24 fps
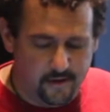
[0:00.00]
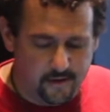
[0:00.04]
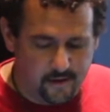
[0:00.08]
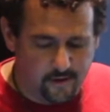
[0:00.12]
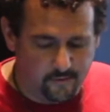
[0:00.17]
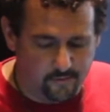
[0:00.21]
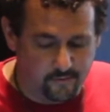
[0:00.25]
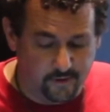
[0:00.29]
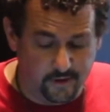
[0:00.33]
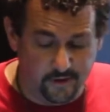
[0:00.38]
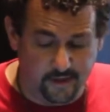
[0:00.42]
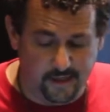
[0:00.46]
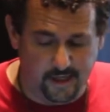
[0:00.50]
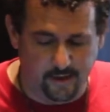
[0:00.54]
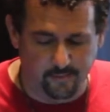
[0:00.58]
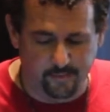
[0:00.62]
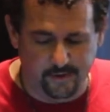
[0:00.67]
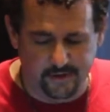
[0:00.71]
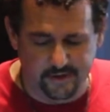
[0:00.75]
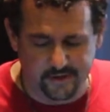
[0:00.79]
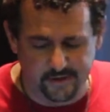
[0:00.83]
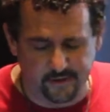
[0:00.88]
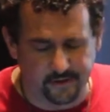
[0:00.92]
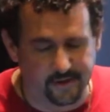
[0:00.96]
really up
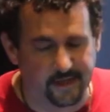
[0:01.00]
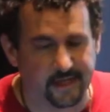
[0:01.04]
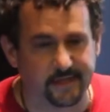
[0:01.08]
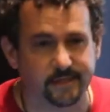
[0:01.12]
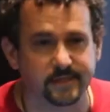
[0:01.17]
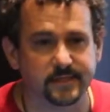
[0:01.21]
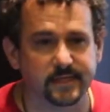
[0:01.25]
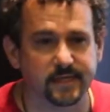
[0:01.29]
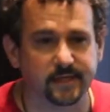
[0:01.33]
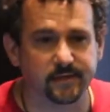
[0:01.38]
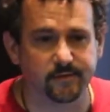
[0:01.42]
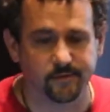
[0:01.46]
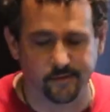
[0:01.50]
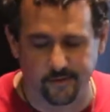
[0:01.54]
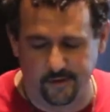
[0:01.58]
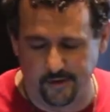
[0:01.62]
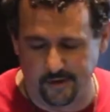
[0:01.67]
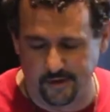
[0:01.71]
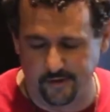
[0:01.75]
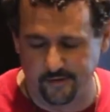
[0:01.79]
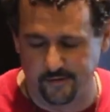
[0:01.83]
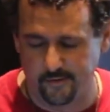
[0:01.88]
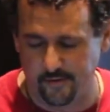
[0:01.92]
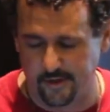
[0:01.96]
until
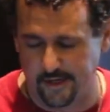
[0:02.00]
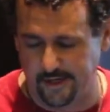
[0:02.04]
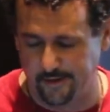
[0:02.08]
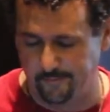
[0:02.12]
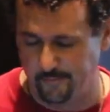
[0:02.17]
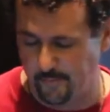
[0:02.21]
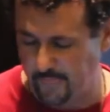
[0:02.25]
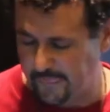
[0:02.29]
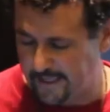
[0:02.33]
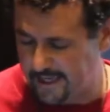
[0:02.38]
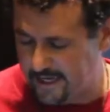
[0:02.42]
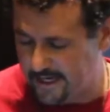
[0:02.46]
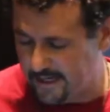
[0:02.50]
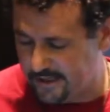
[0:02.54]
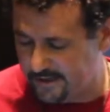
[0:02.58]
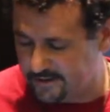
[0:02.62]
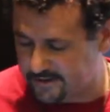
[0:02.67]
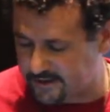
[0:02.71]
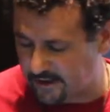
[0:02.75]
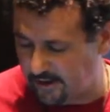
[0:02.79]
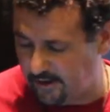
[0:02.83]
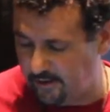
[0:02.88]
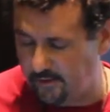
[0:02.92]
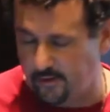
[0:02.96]
1933.
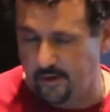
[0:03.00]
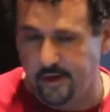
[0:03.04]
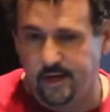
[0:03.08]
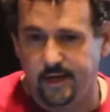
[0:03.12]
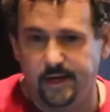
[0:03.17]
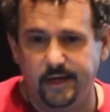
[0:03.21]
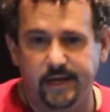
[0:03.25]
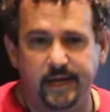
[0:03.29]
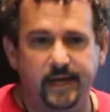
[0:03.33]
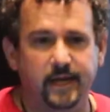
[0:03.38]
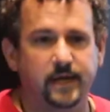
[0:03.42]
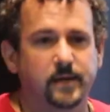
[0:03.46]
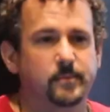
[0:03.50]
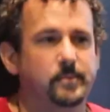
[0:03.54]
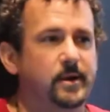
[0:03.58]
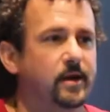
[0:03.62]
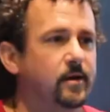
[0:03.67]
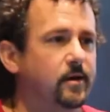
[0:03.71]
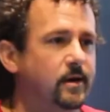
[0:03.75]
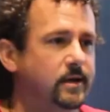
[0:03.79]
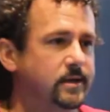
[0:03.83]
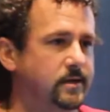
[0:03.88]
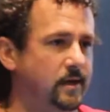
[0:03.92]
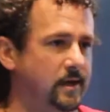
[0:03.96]
So in
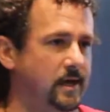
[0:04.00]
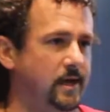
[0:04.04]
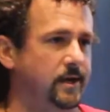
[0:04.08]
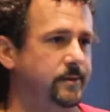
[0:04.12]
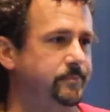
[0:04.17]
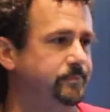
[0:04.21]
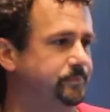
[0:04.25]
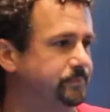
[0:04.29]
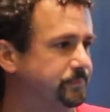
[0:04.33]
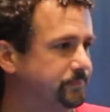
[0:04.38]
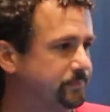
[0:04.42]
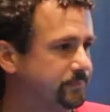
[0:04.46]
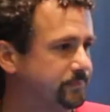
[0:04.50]
America,